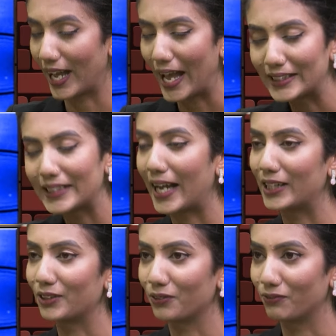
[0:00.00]
any
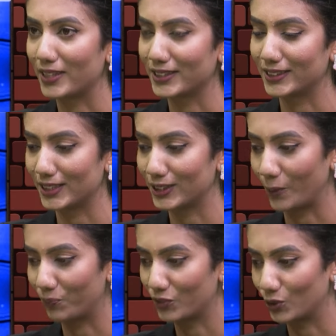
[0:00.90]
kind of messages
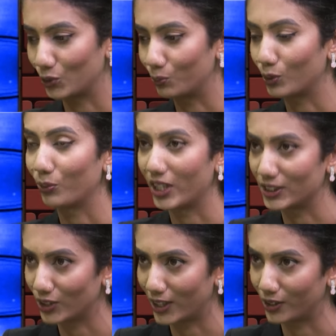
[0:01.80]
to
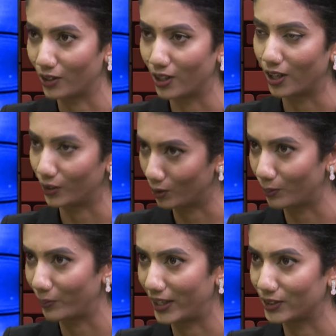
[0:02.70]
provincial
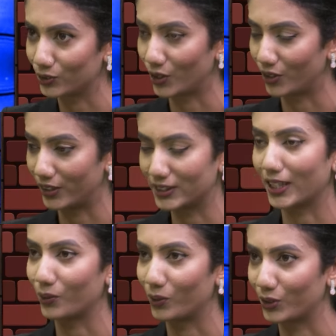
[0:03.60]
government or
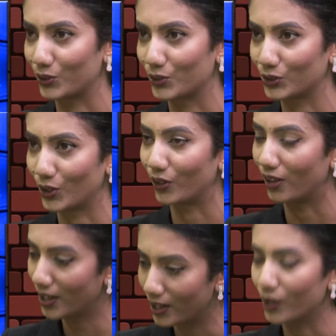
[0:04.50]
stakeholders
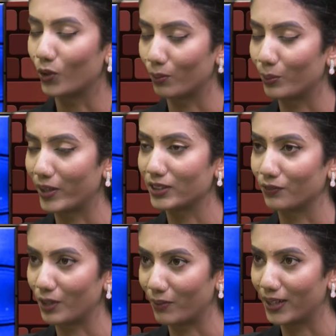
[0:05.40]
or government of
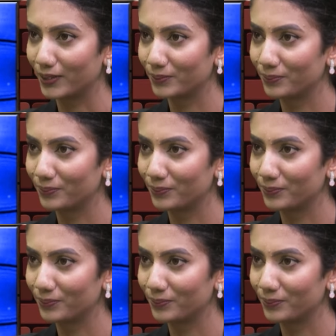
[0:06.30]
Nepal.